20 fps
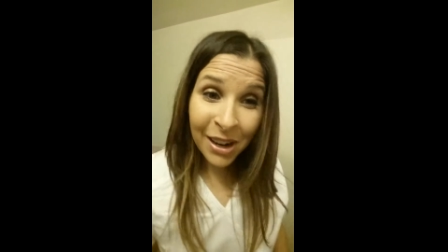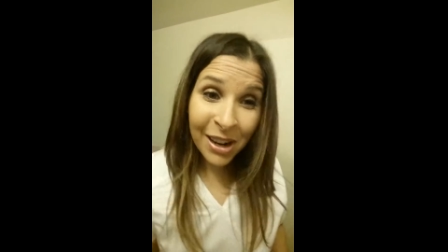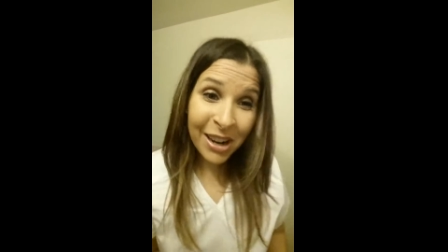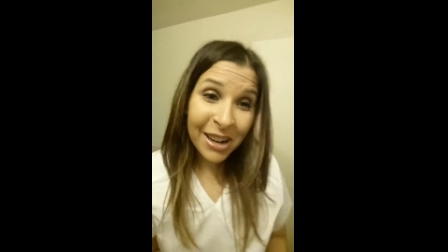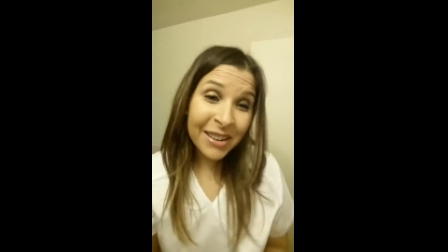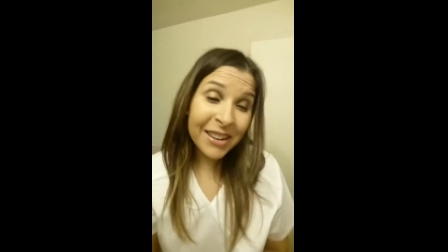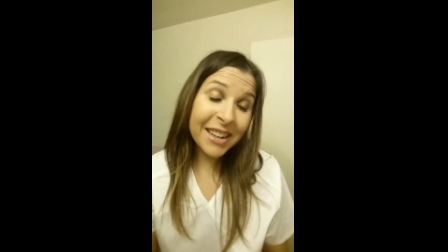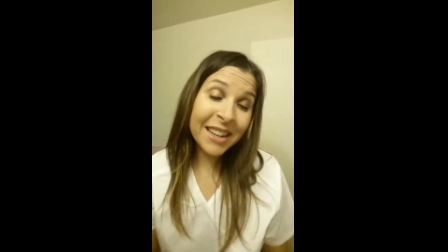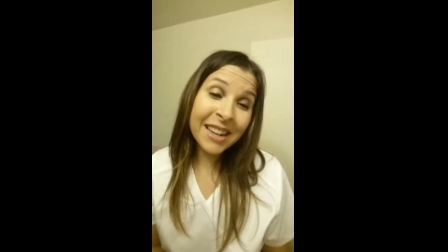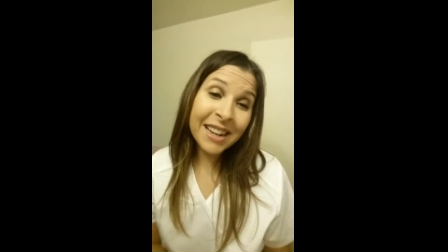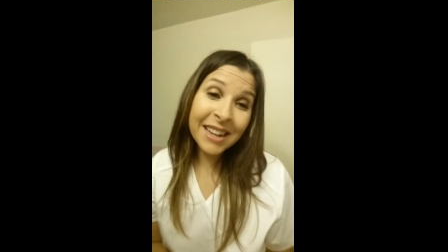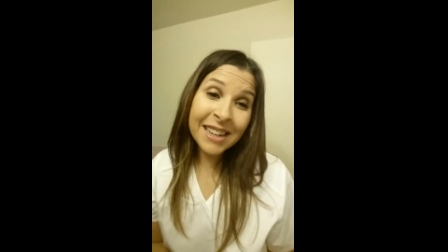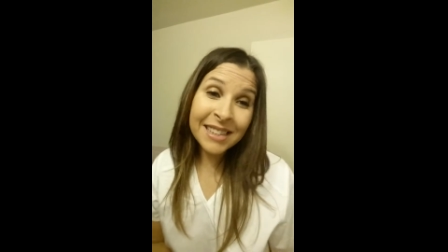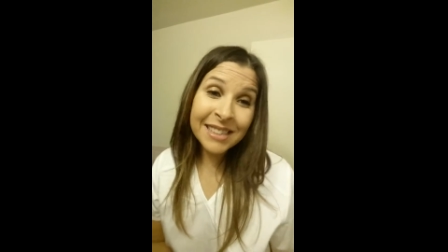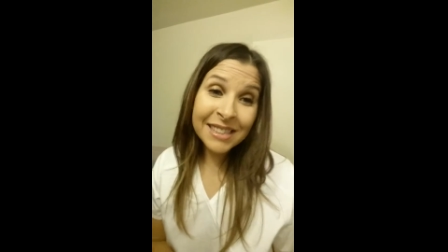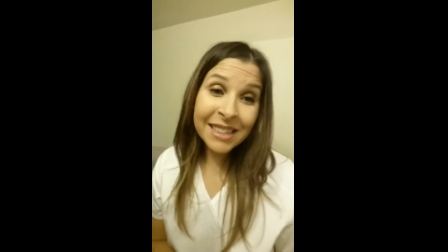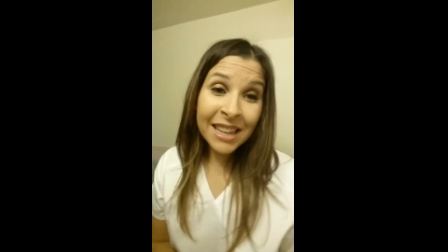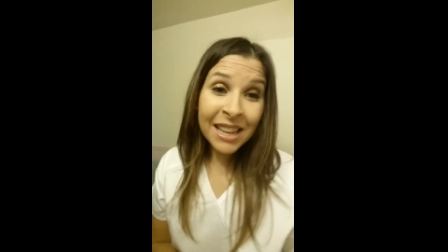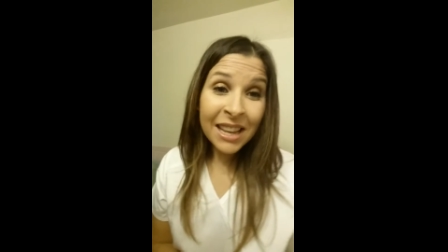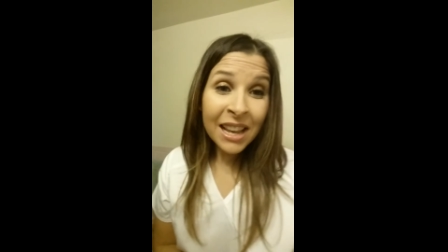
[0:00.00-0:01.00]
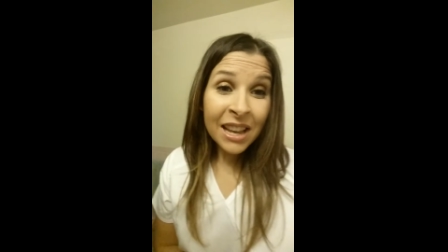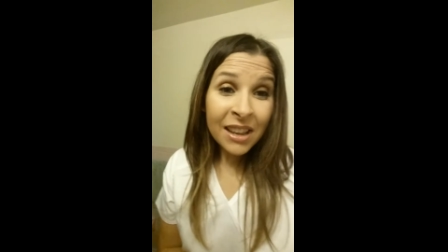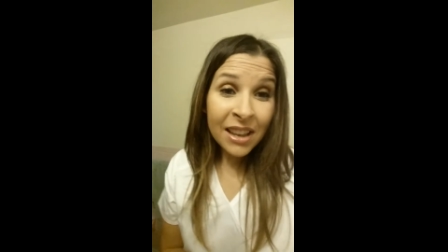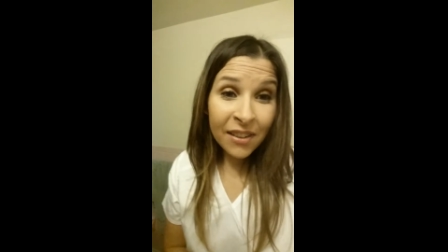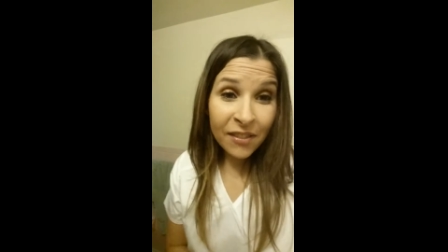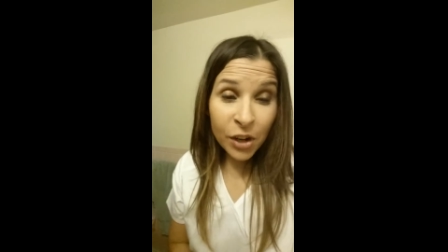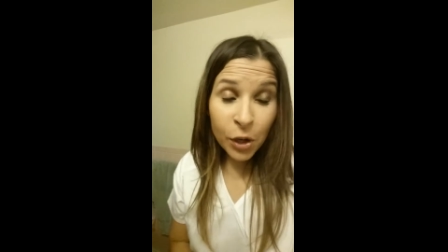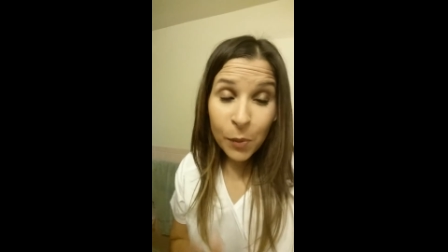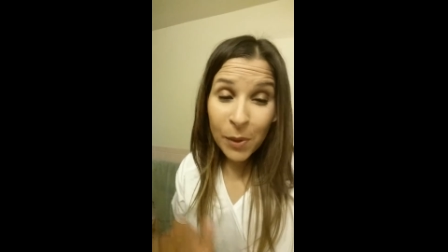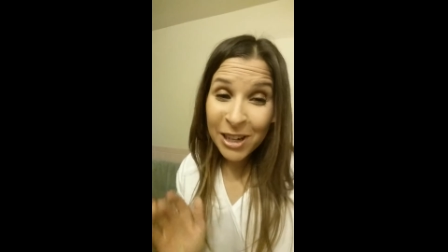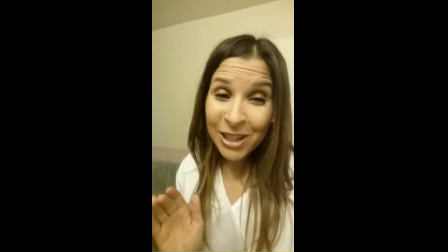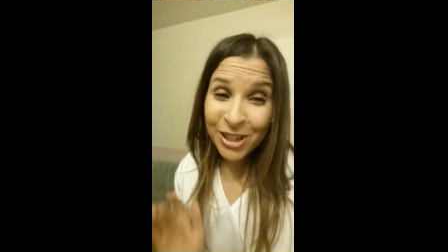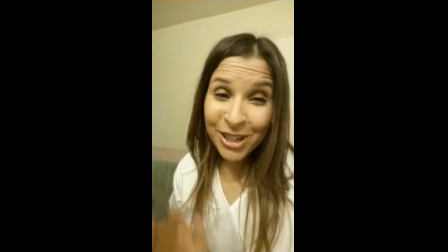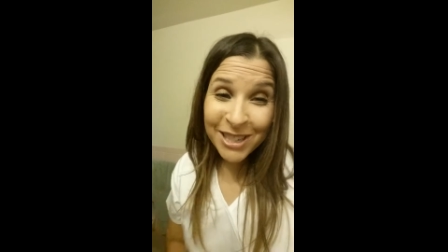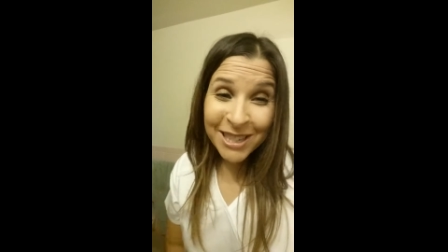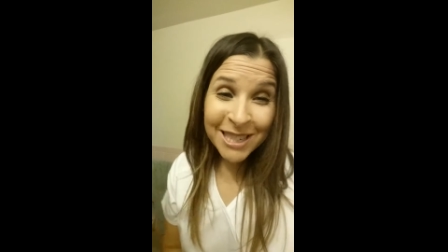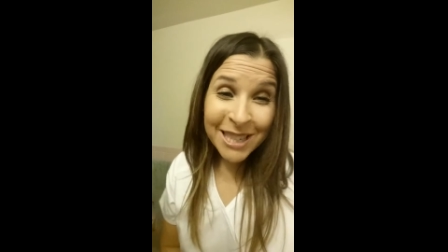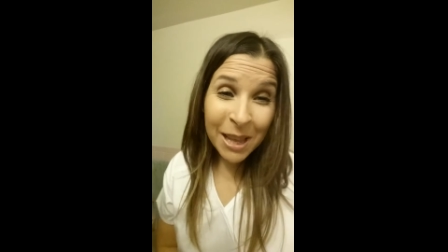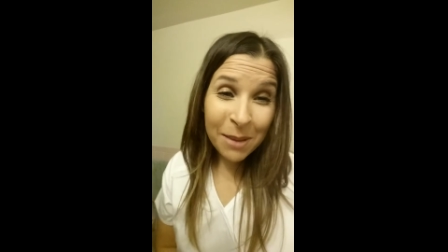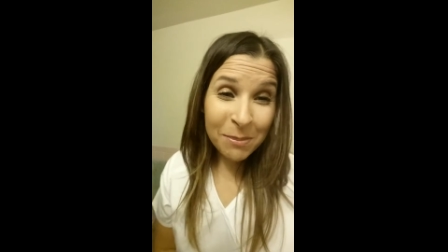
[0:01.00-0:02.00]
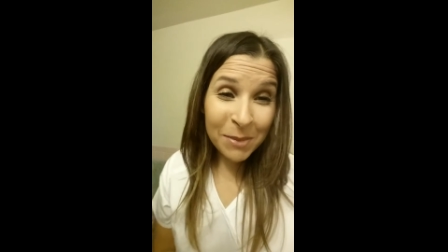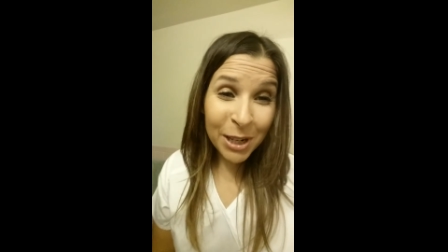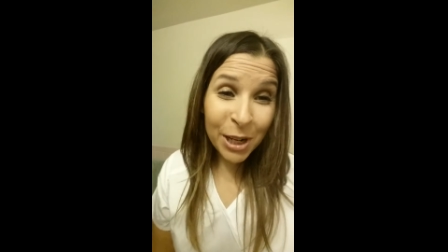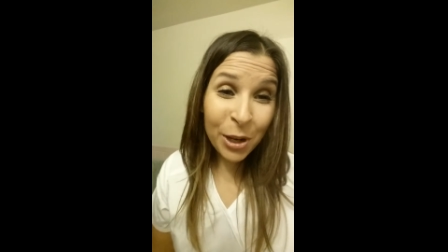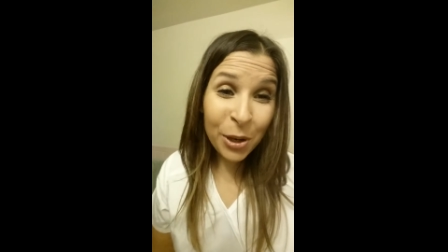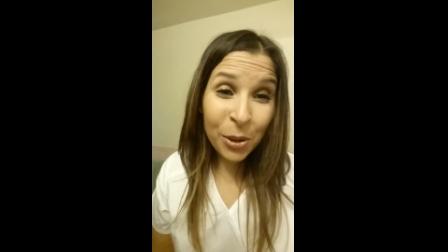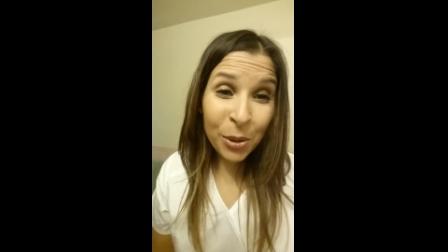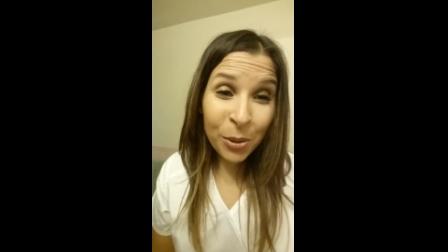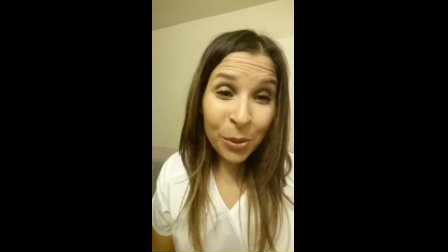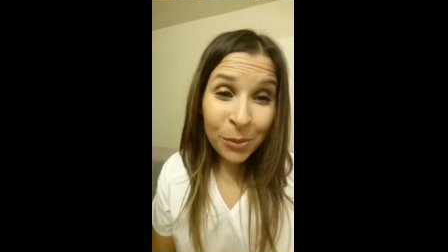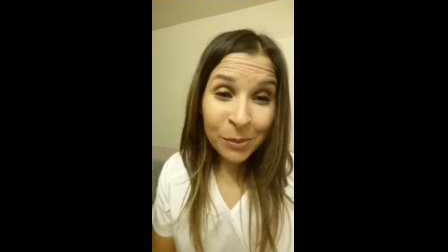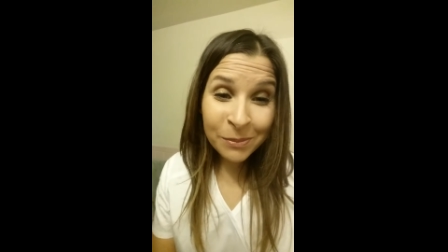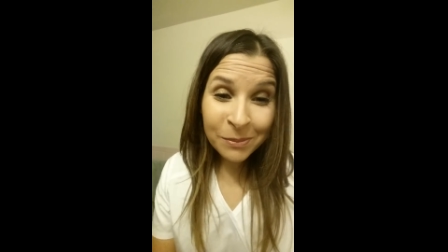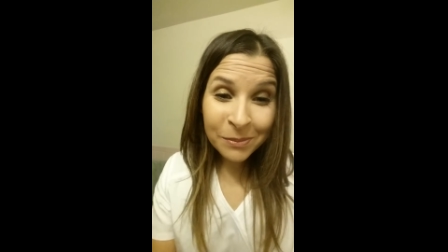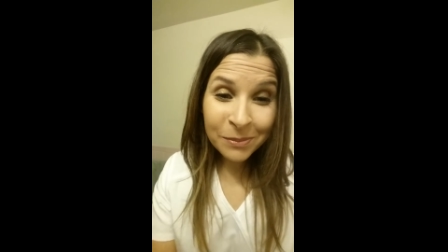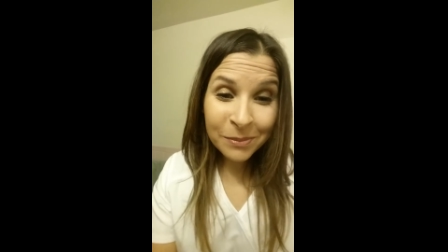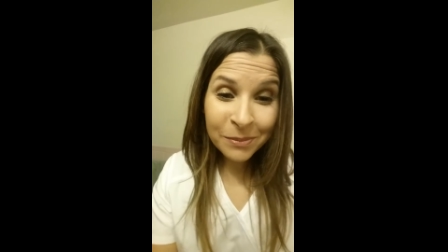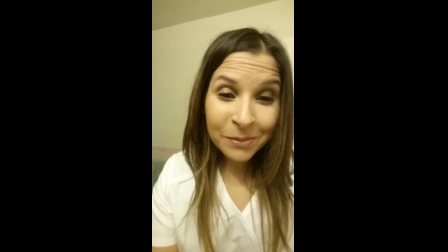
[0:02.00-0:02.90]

All right, guys. If you have any questions, let me know.